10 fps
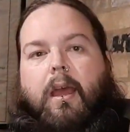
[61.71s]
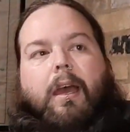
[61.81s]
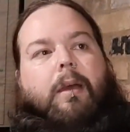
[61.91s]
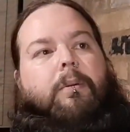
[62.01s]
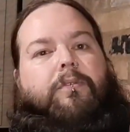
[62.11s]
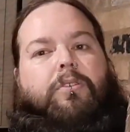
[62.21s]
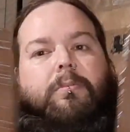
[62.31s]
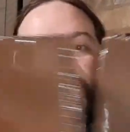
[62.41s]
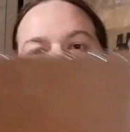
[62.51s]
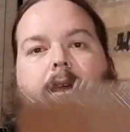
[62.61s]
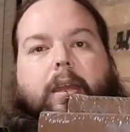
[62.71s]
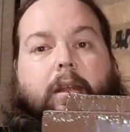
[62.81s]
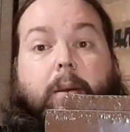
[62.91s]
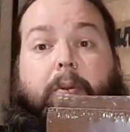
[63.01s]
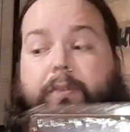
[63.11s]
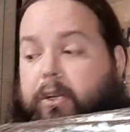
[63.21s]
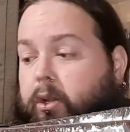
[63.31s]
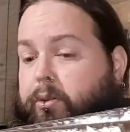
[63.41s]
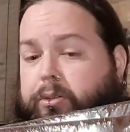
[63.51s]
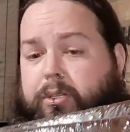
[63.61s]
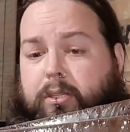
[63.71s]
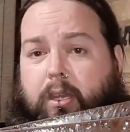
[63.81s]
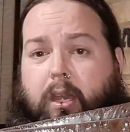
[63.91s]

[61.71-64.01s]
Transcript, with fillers: I've used them in a couple of enclosures.